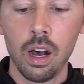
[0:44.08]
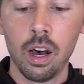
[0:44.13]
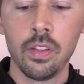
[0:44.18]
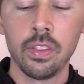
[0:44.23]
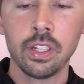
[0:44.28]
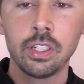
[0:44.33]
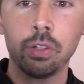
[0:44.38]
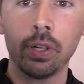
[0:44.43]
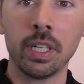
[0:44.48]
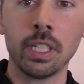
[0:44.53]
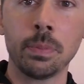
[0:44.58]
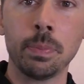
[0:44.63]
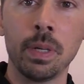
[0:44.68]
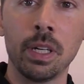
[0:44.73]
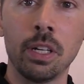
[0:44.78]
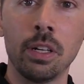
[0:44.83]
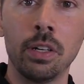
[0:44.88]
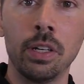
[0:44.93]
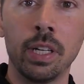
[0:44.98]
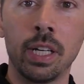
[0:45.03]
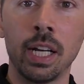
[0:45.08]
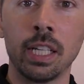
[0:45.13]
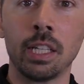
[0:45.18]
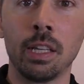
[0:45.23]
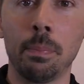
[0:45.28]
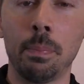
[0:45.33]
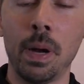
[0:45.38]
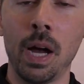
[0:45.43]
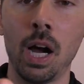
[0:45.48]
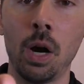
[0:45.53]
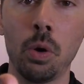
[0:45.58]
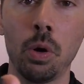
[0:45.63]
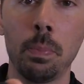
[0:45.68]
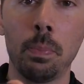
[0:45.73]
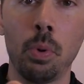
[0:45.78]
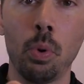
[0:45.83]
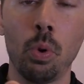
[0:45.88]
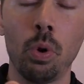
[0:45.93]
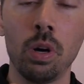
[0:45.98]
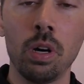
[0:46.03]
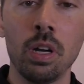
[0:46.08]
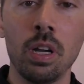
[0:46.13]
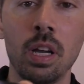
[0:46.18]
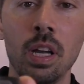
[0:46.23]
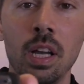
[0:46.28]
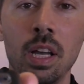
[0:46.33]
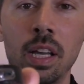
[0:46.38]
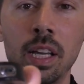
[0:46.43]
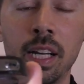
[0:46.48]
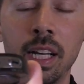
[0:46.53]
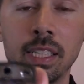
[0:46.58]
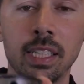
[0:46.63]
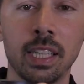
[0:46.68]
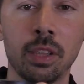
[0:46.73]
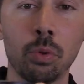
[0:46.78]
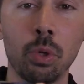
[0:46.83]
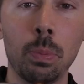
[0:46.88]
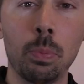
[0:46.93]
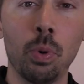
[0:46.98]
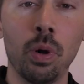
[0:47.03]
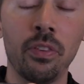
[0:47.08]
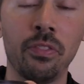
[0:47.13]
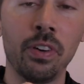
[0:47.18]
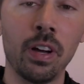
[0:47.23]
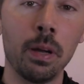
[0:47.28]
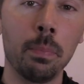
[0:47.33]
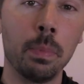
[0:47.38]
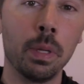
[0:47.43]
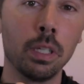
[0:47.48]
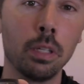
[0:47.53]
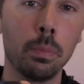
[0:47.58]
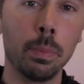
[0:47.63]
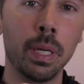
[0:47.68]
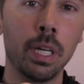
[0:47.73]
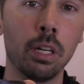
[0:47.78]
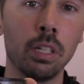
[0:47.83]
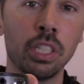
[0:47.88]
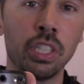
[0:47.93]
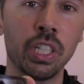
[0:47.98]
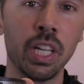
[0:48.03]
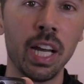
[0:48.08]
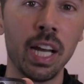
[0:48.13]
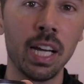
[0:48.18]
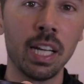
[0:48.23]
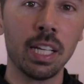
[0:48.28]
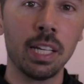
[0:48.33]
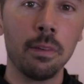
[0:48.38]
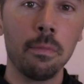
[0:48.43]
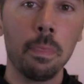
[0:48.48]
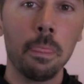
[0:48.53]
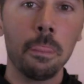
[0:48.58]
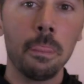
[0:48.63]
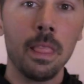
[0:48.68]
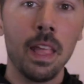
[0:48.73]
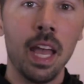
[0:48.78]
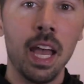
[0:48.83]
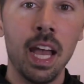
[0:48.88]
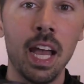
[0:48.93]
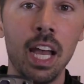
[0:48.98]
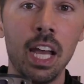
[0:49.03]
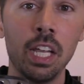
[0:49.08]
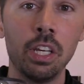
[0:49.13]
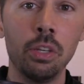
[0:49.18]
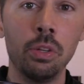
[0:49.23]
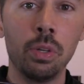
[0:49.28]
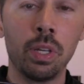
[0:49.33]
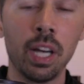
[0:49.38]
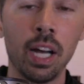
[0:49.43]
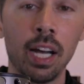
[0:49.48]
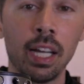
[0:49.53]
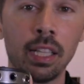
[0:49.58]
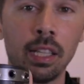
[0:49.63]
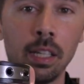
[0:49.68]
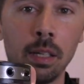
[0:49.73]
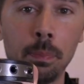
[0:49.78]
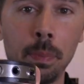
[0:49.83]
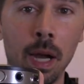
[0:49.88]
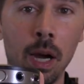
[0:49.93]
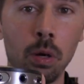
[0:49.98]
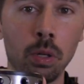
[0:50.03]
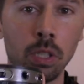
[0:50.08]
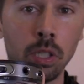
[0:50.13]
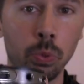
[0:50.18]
On the transmitter, you got the power port, you got the 3.5mm jack, and you got the power